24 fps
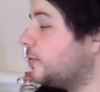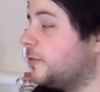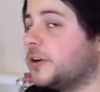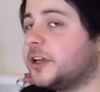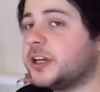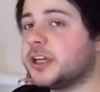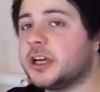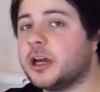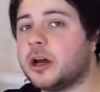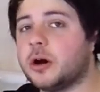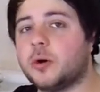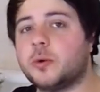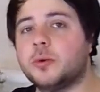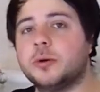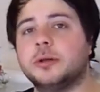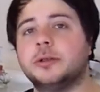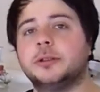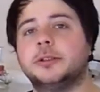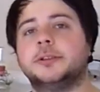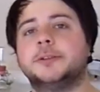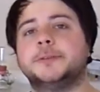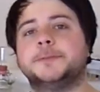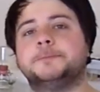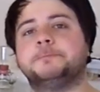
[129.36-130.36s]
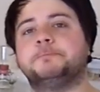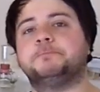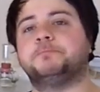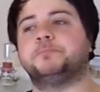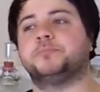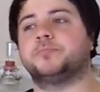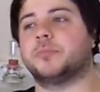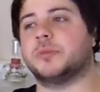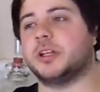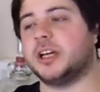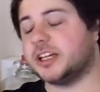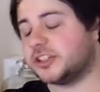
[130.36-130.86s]
video
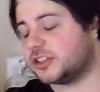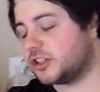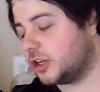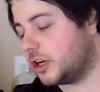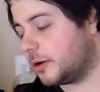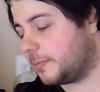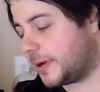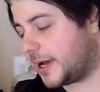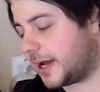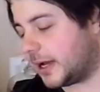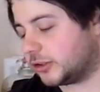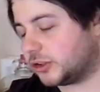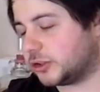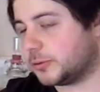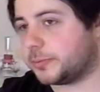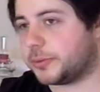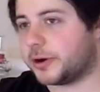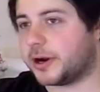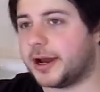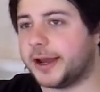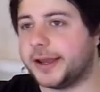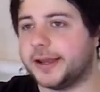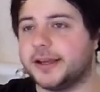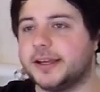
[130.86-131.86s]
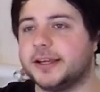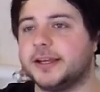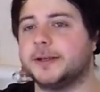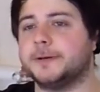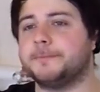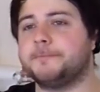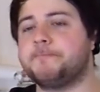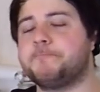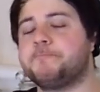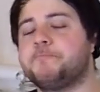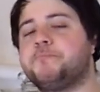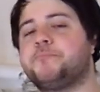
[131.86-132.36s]
isn't about sobriety.
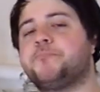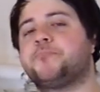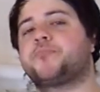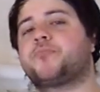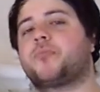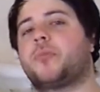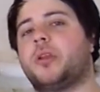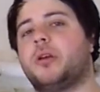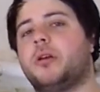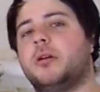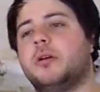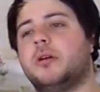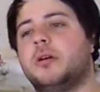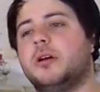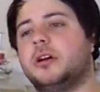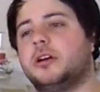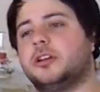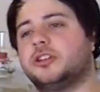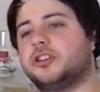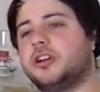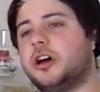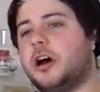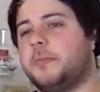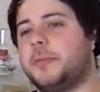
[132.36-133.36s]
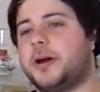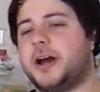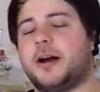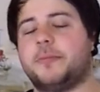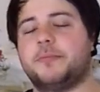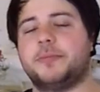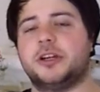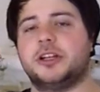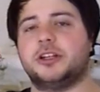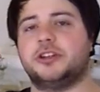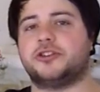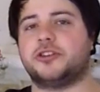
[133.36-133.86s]
It's not
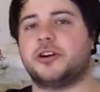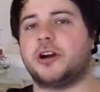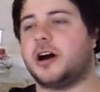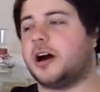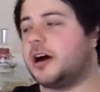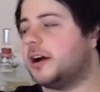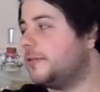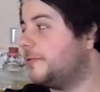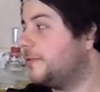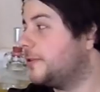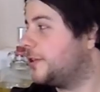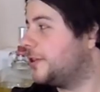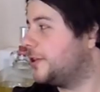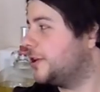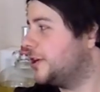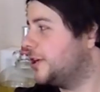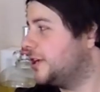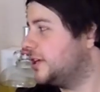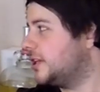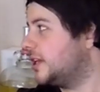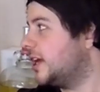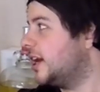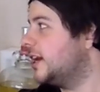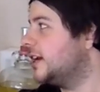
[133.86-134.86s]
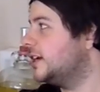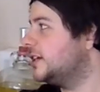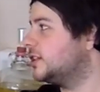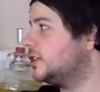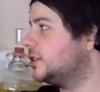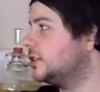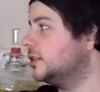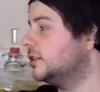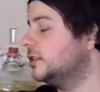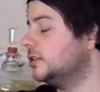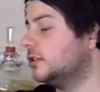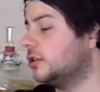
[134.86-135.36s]
about being dry for 30 days
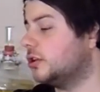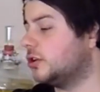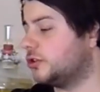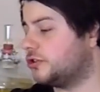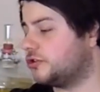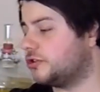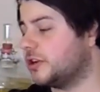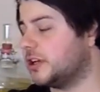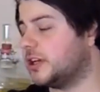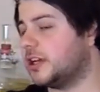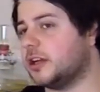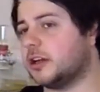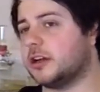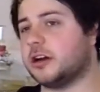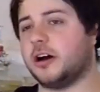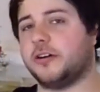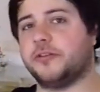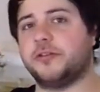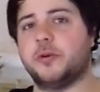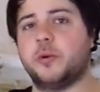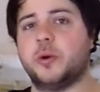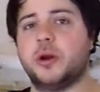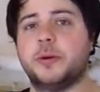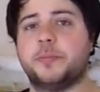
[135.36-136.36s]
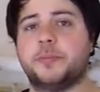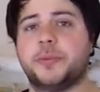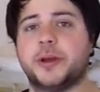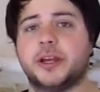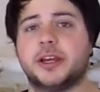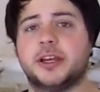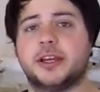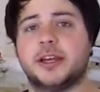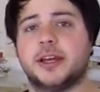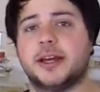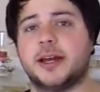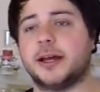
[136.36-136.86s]
or drinking coffee with your
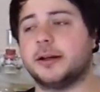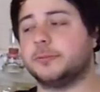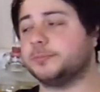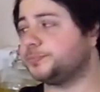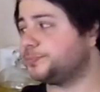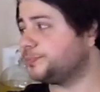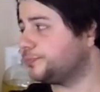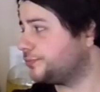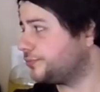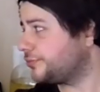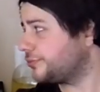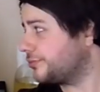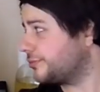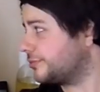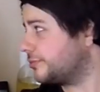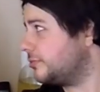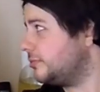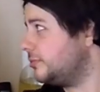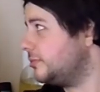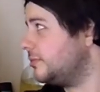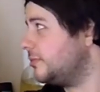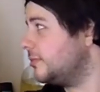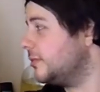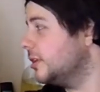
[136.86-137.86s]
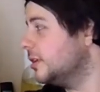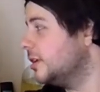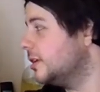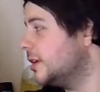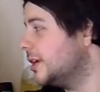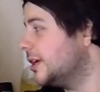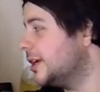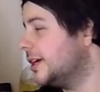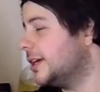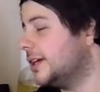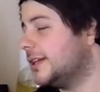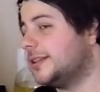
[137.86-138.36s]
pinky out.
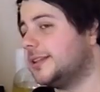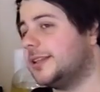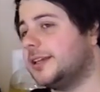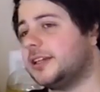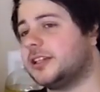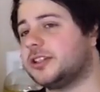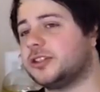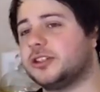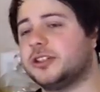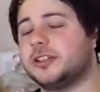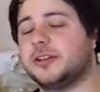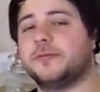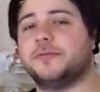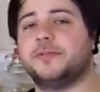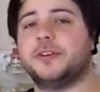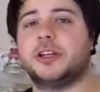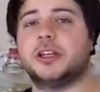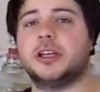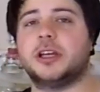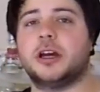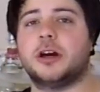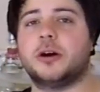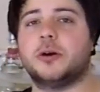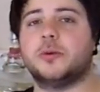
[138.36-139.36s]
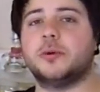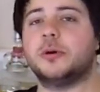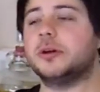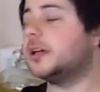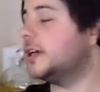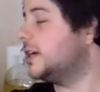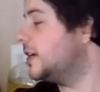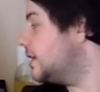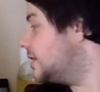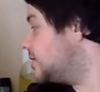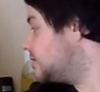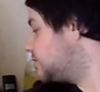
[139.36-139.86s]
This video
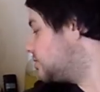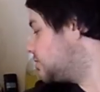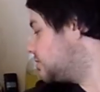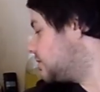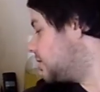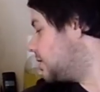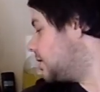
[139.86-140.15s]
is